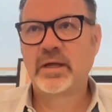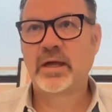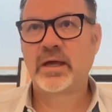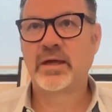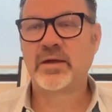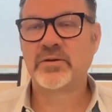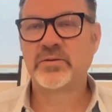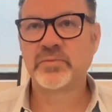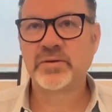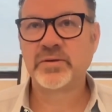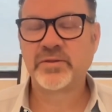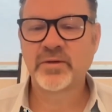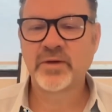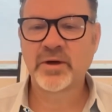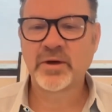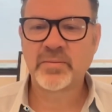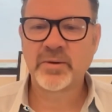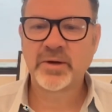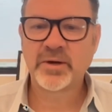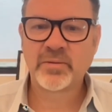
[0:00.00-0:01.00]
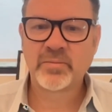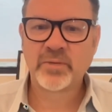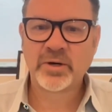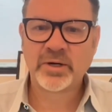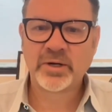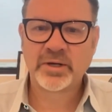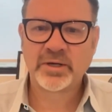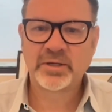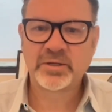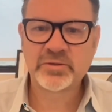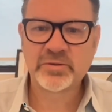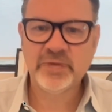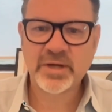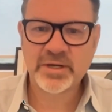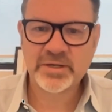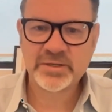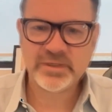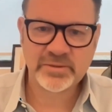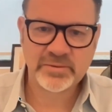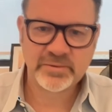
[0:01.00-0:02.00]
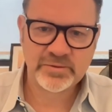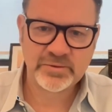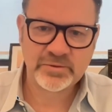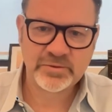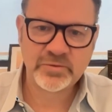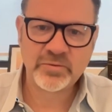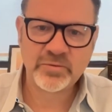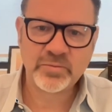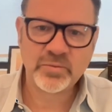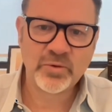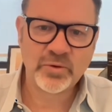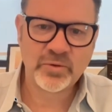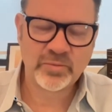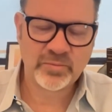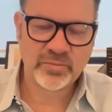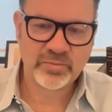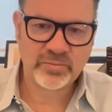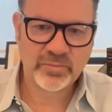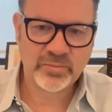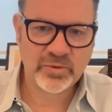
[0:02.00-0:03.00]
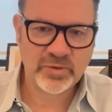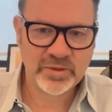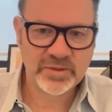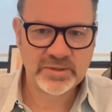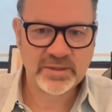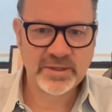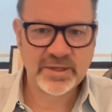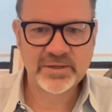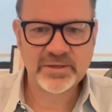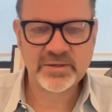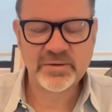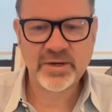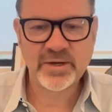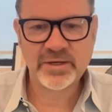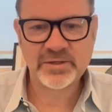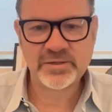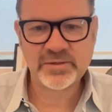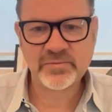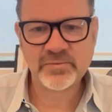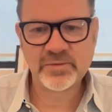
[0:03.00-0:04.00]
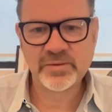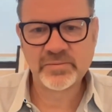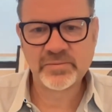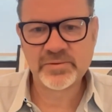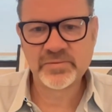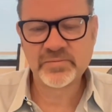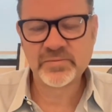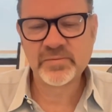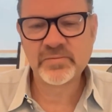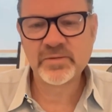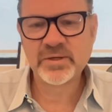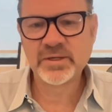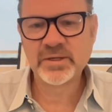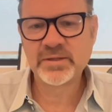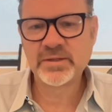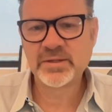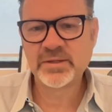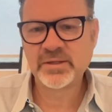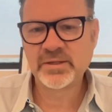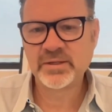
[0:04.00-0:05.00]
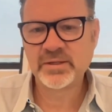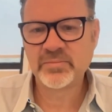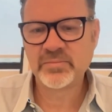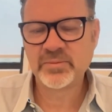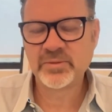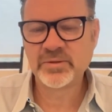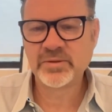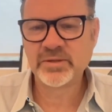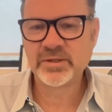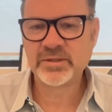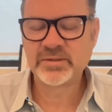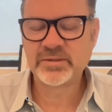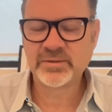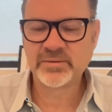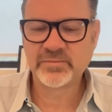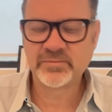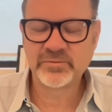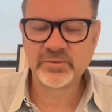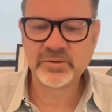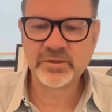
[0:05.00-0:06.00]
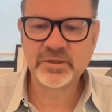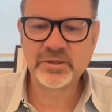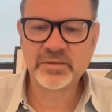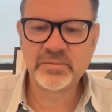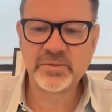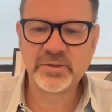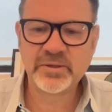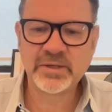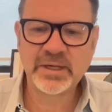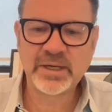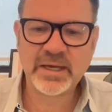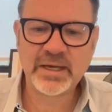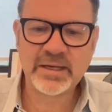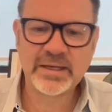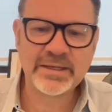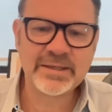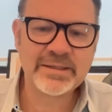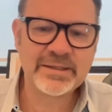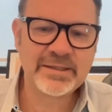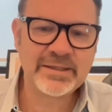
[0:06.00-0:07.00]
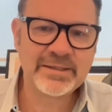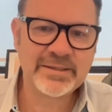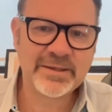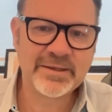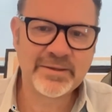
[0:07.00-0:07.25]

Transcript: as we thought about our marketing strategy, there was two important points of that strategy. One was we wanted the ability to really communicate in detail